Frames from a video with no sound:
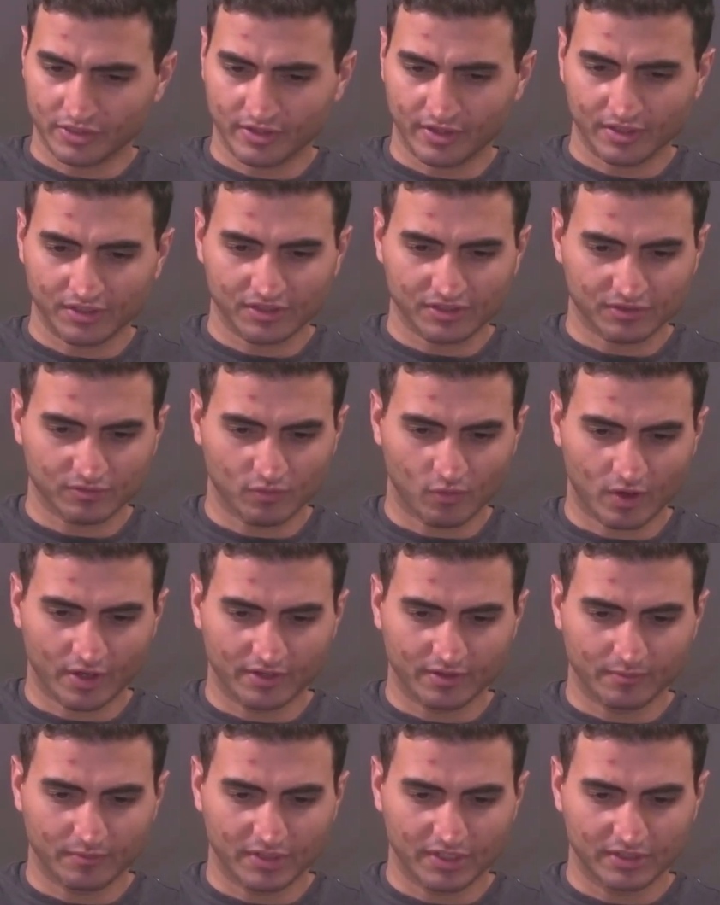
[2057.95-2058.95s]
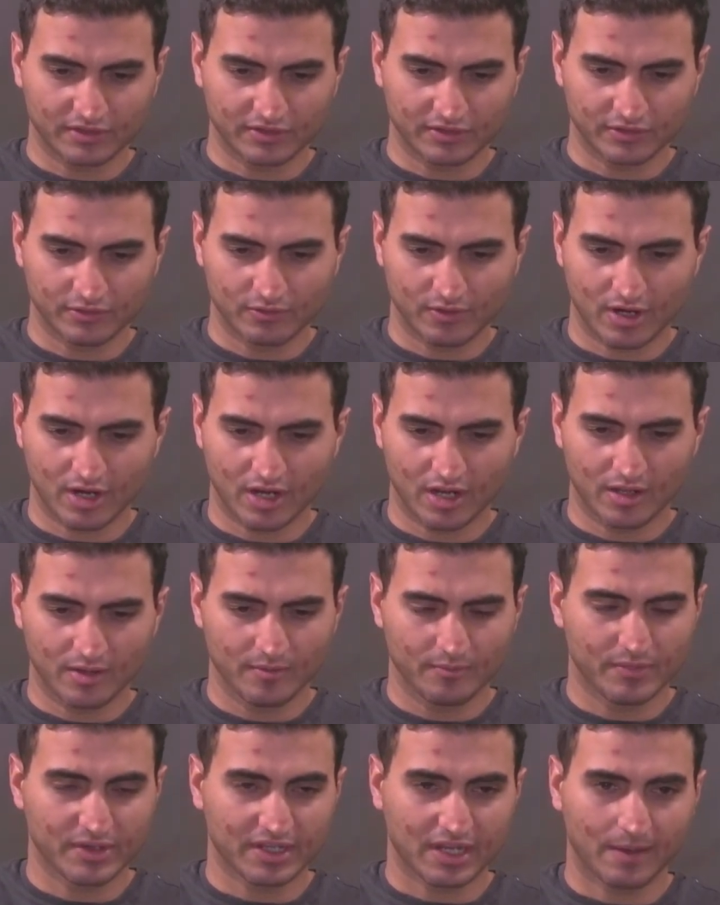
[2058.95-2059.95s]
They just wanted me to
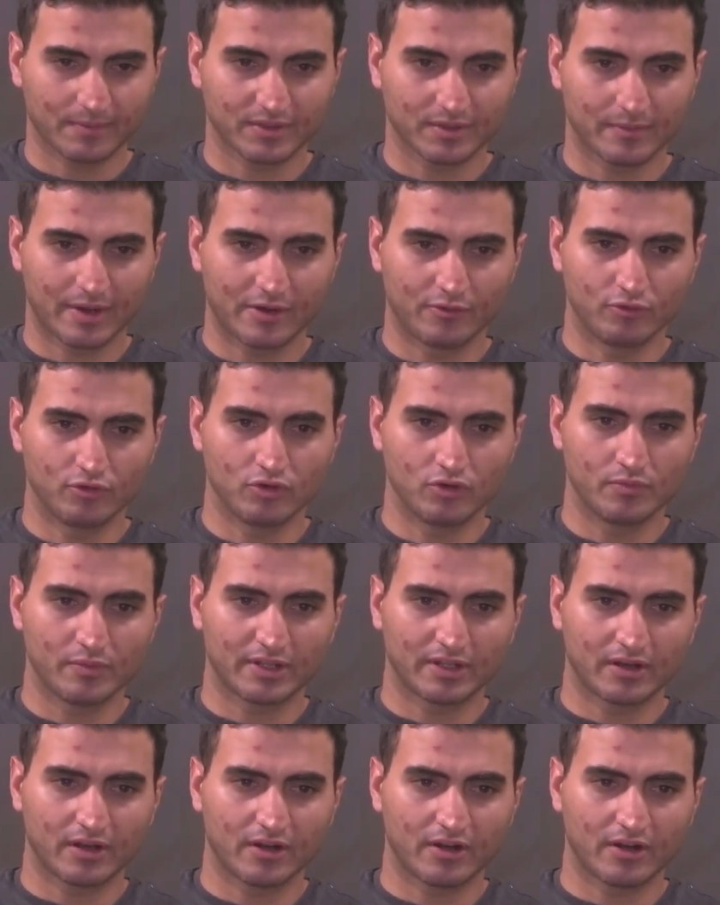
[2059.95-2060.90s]
be kept in my room and